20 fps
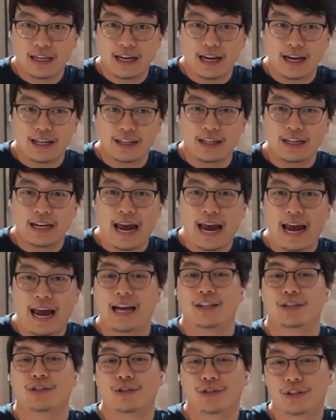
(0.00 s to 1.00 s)
And then
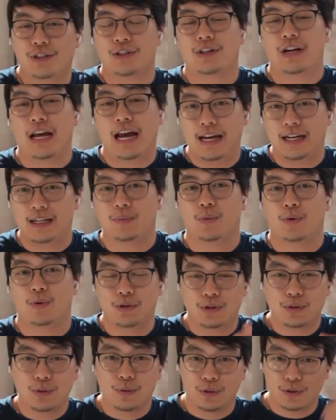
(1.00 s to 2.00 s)
as you start adding more
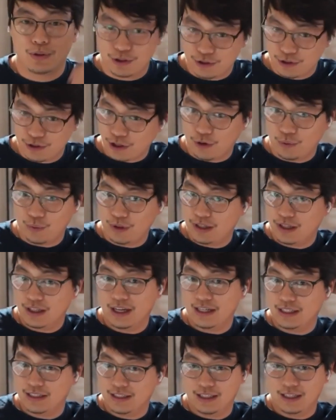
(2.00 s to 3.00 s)
doors, you start
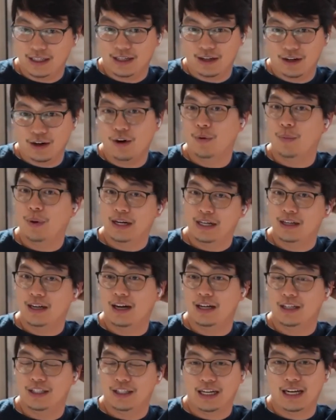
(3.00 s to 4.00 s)
realizing, oh my
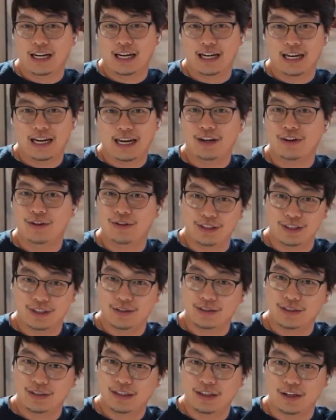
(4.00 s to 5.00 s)
gosh, I can't handle
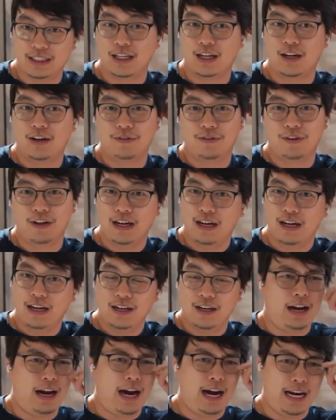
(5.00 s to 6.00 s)
this myself.
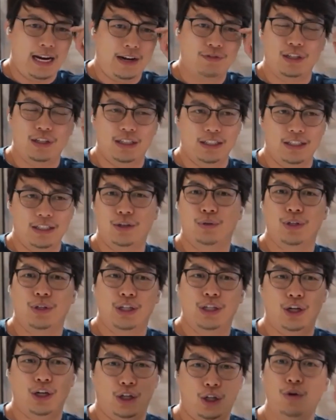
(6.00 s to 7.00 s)
I had to
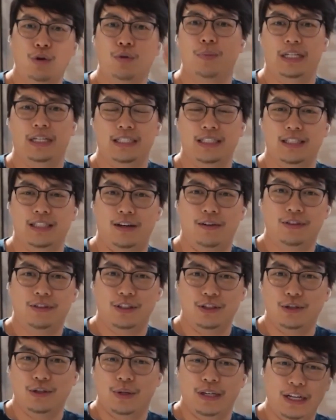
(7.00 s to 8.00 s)
literally clone myself
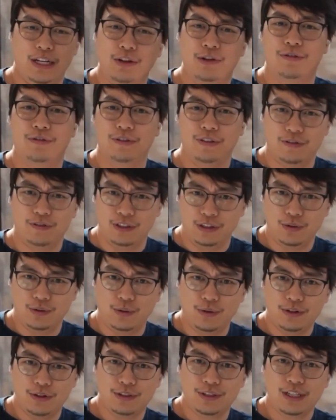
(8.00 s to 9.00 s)
to do another 50
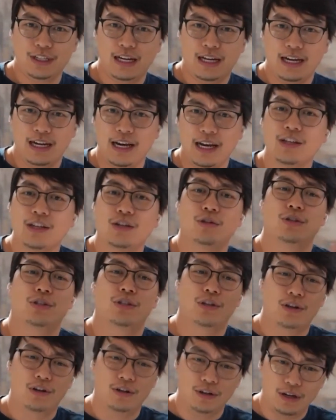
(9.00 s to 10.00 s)
doors. And then you
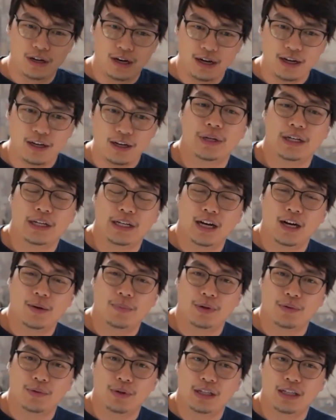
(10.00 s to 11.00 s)
start opening
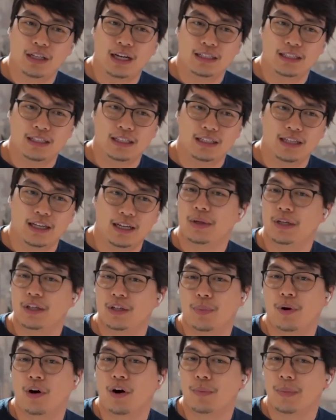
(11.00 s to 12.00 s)
up and realizing maybe a
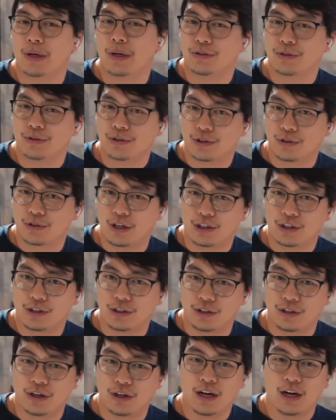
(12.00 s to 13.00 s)
departmental
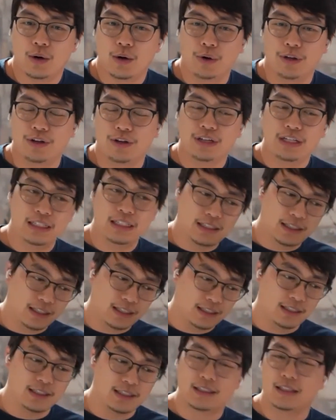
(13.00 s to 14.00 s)
structure where there is
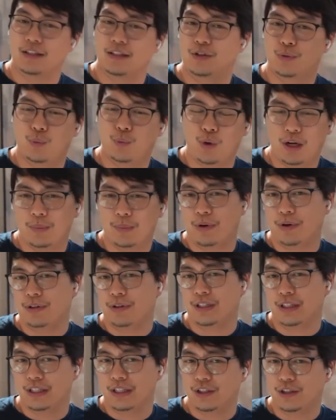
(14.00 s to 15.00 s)
consistency. There's one
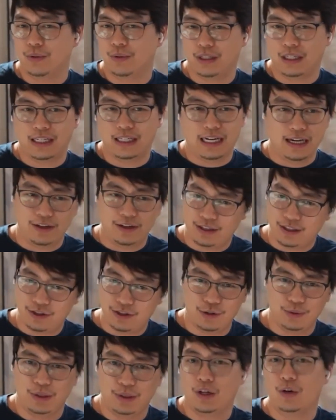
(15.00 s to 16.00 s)
person that's doing accounting and
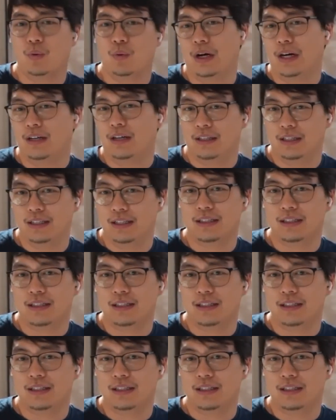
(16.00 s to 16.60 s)
doing it well,